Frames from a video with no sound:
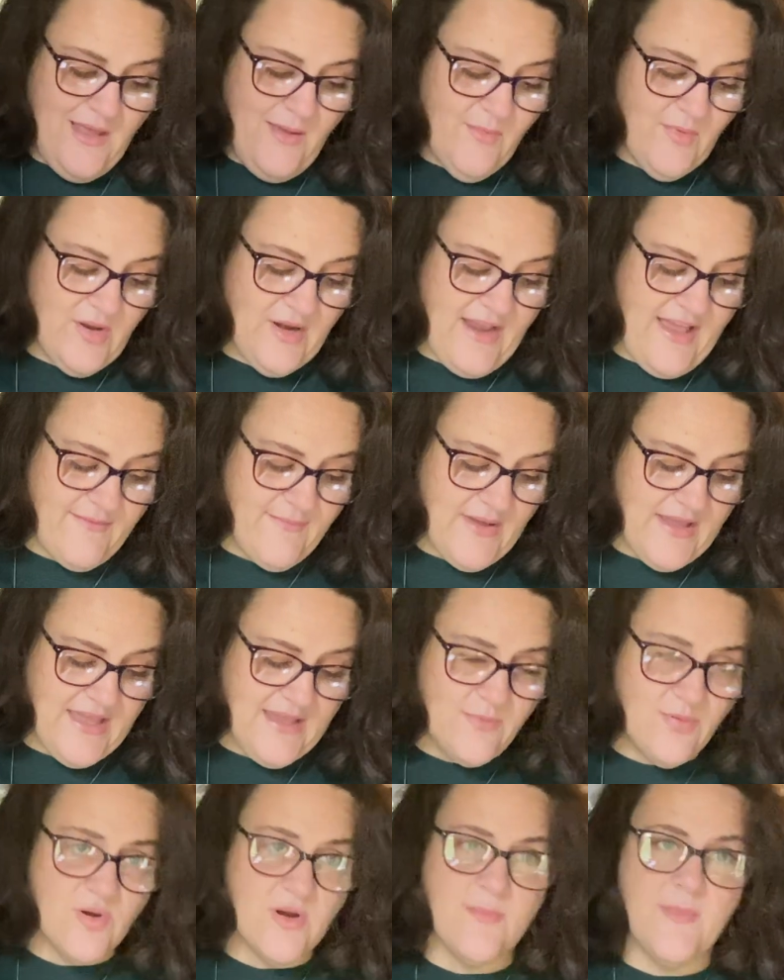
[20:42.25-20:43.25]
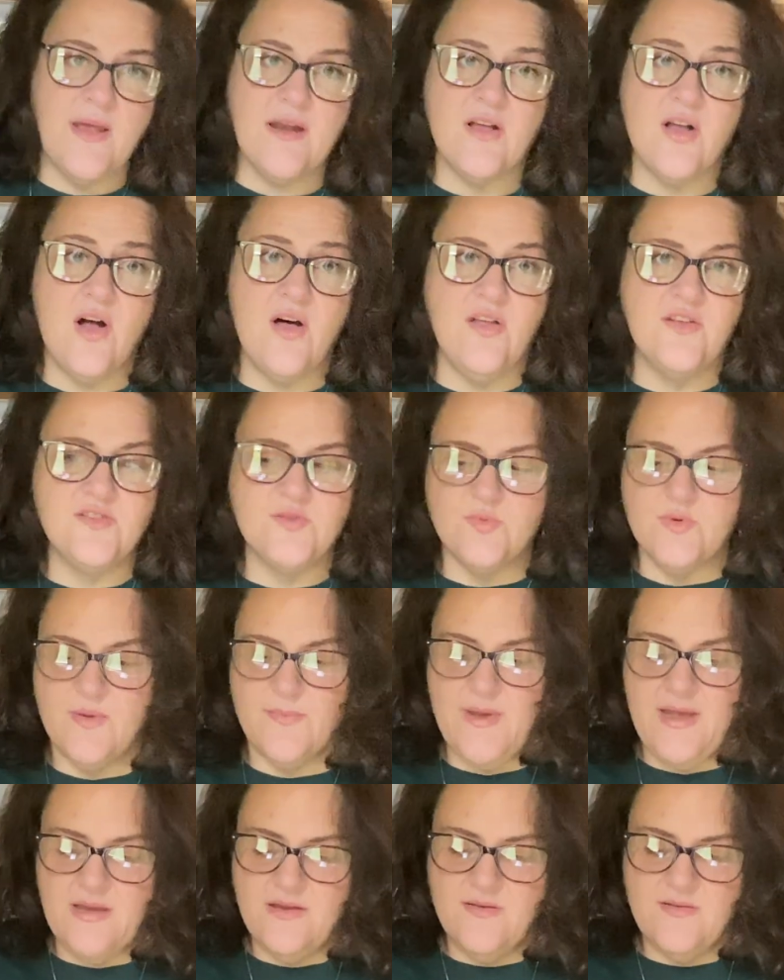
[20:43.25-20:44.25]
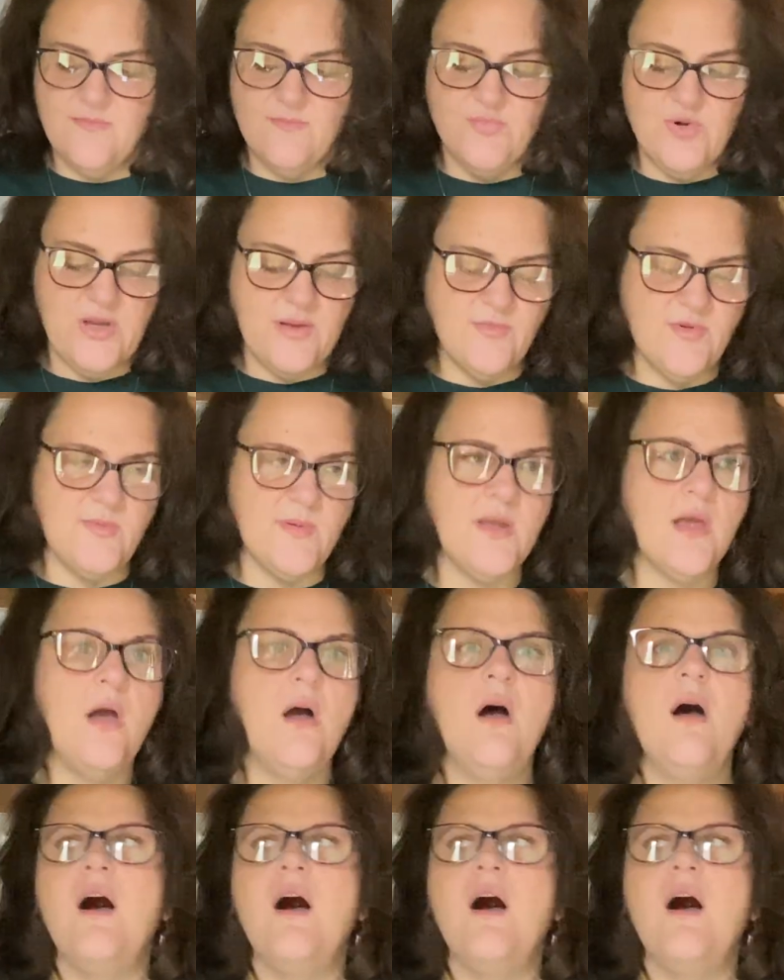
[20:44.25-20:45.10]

I'm gonna have my kid print them out at college and bring them to me.